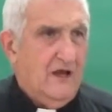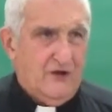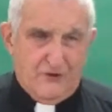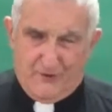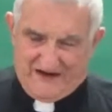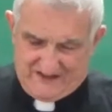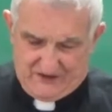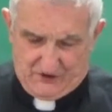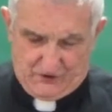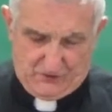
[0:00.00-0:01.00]
You ask
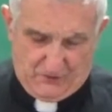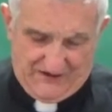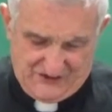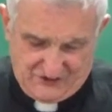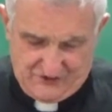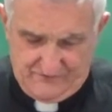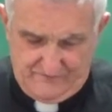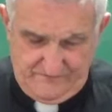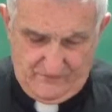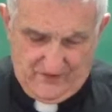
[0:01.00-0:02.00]
questions,
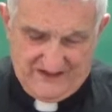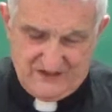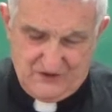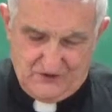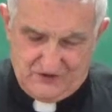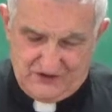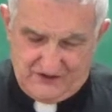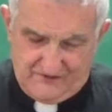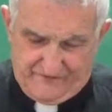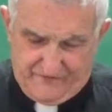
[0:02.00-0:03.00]
you are
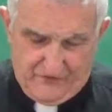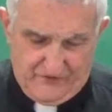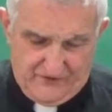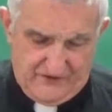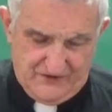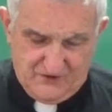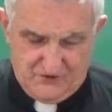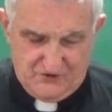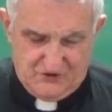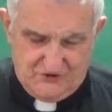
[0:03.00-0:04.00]
searching for
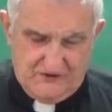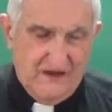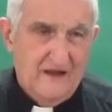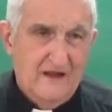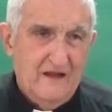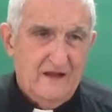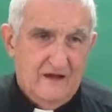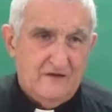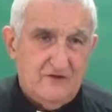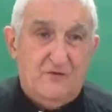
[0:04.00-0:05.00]
solution
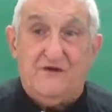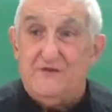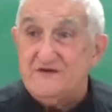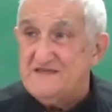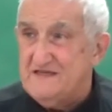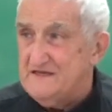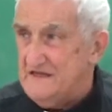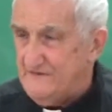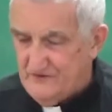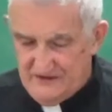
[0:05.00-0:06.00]
to understand
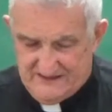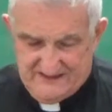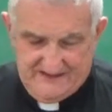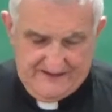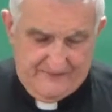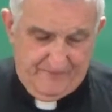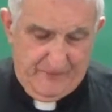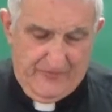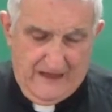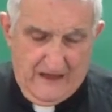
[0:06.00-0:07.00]
even, etc.
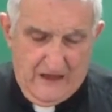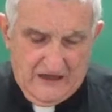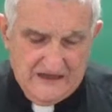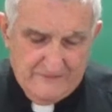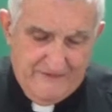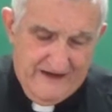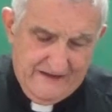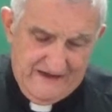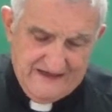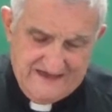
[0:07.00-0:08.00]
Man
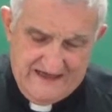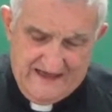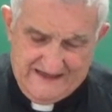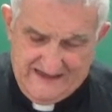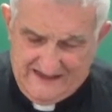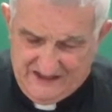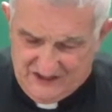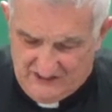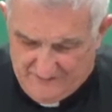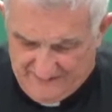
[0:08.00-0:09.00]
is an
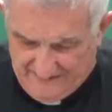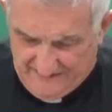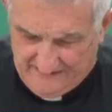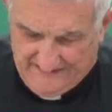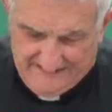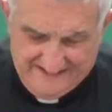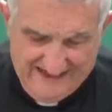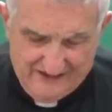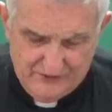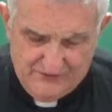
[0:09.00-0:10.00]
intelligent being
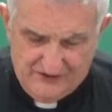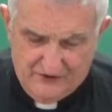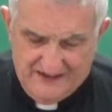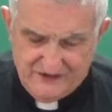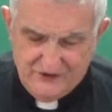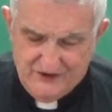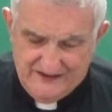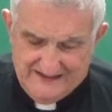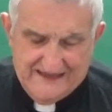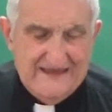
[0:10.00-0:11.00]
endowed with a natural
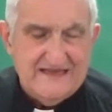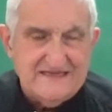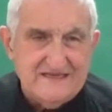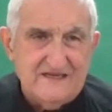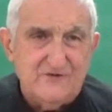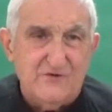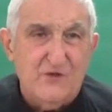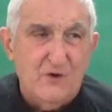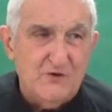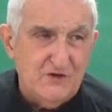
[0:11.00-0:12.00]
tendency to
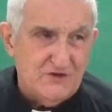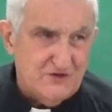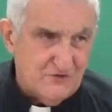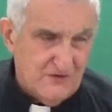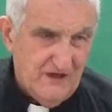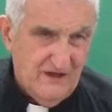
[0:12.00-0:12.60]
know the truth.